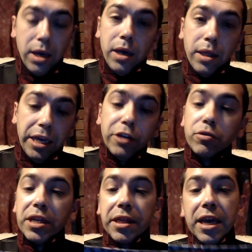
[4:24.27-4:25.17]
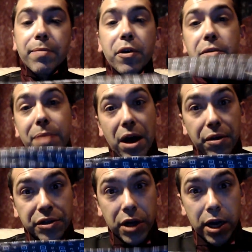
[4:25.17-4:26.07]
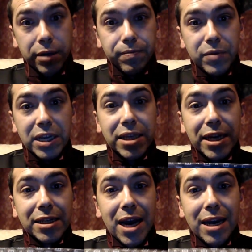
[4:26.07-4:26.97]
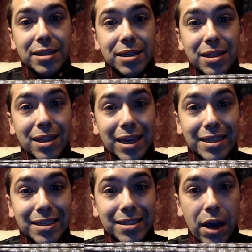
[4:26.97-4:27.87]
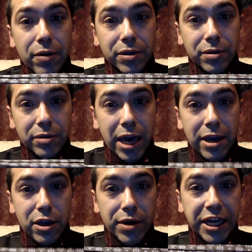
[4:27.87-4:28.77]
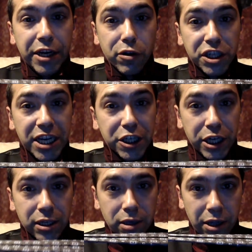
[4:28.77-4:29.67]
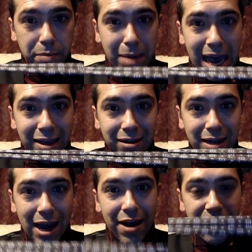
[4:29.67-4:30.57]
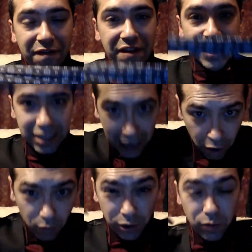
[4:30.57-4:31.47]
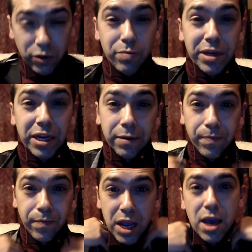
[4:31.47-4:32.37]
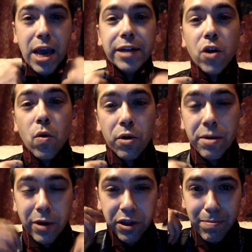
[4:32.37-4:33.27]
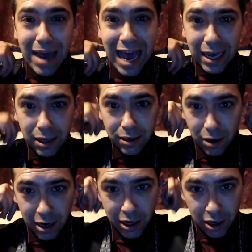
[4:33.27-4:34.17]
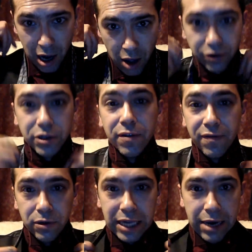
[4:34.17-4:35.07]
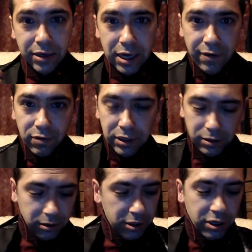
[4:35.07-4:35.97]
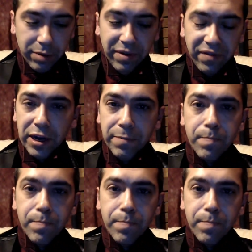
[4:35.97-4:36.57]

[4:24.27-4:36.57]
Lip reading: The interesting thing about the Balthus knot is that it ties laces out, okay? You need your stitching on the back of the tie facing outwards when you begin. And don't worry about the back, all right? Your collar's going to fold down and cover it. You're going to be fine.